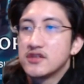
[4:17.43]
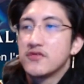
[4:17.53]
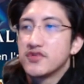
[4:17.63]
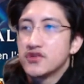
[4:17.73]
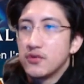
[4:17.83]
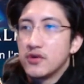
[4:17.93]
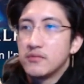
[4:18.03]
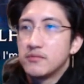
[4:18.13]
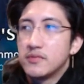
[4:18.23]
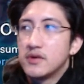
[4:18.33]
of the Storm,
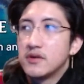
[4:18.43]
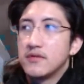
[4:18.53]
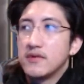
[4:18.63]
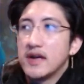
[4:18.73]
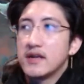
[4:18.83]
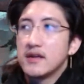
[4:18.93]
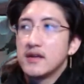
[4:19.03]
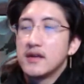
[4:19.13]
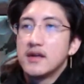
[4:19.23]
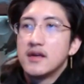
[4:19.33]
right?
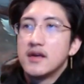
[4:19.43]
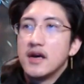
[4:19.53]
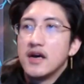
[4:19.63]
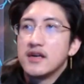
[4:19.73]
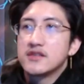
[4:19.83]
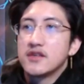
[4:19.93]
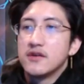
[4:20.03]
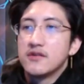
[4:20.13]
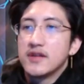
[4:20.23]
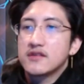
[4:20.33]
So
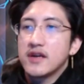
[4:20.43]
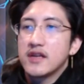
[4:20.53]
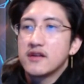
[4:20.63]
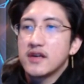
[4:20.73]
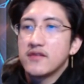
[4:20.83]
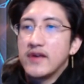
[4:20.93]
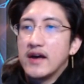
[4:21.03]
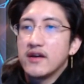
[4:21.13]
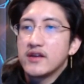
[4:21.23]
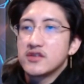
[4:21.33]
let's go ahead and look at
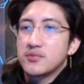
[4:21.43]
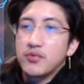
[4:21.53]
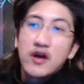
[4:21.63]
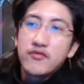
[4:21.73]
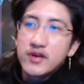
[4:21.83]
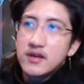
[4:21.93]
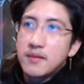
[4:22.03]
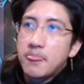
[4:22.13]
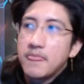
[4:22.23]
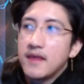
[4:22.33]
Valhir's Prophet,
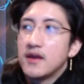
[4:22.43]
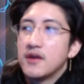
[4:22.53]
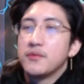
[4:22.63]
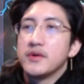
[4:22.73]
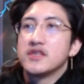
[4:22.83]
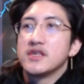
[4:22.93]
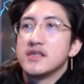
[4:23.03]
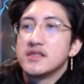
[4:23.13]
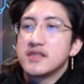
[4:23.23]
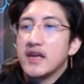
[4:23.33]
which
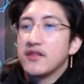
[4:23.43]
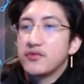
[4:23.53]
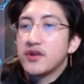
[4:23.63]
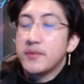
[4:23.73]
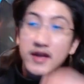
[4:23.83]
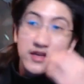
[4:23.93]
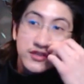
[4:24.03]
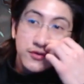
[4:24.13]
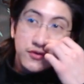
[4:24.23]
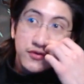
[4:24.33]
is a 3-mana
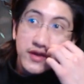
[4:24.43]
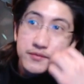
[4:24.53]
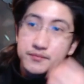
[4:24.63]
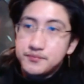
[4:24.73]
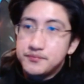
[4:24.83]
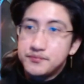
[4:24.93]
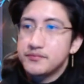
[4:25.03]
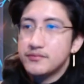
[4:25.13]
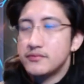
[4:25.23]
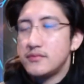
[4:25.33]
2/3
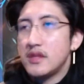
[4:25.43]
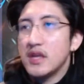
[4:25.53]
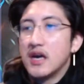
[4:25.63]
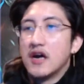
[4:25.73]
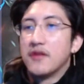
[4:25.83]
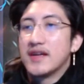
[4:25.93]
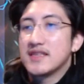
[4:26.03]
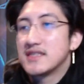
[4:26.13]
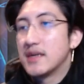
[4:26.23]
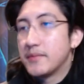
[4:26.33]
that
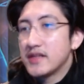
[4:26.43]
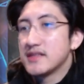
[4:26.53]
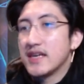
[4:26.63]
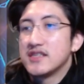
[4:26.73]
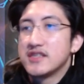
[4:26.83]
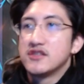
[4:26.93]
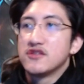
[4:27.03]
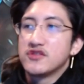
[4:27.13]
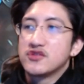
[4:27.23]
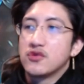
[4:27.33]
summons a Sigil of
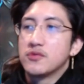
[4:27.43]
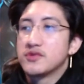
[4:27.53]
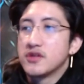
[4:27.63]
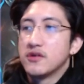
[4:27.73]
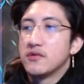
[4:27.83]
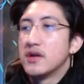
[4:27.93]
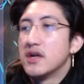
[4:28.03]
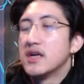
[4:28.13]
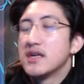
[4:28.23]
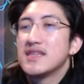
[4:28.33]
the Storm. So
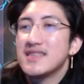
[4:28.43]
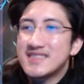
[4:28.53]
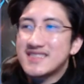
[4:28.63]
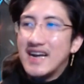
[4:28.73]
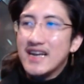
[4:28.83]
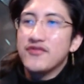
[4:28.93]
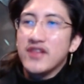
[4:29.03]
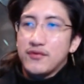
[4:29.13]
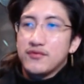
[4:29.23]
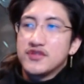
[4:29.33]
it's kind of like
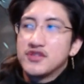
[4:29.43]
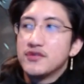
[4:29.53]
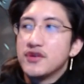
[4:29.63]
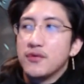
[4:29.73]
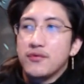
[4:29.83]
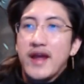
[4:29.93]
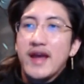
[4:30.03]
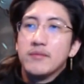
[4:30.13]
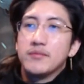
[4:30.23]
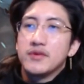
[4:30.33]
pseudo
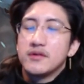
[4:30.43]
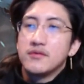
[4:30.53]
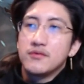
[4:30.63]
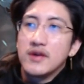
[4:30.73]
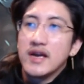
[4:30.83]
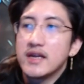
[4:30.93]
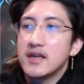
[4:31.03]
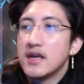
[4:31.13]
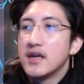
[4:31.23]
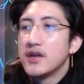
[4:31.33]
ramp, right?
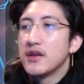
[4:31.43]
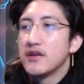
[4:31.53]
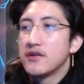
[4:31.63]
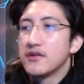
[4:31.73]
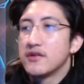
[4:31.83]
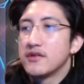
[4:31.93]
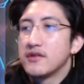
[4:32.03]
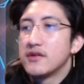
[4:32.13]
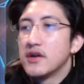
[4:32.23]
You're